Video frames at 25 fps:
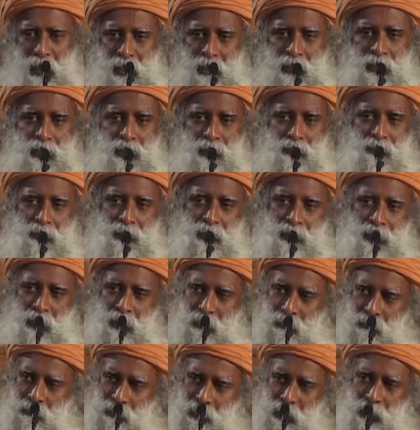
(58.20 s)
ends of it
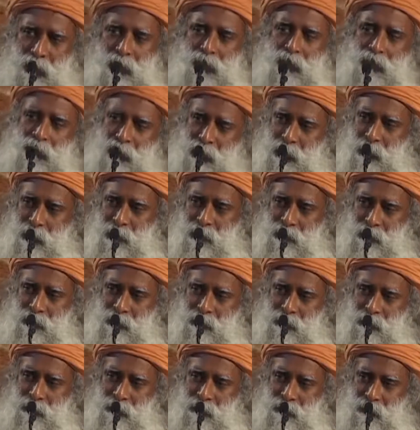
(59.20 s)
are fixed,
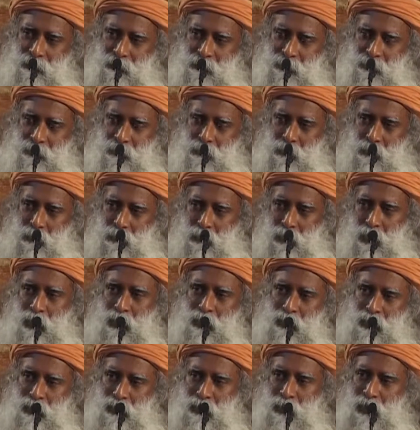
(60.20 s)

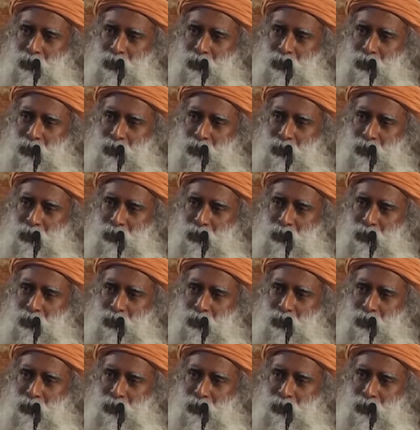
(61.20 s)
birth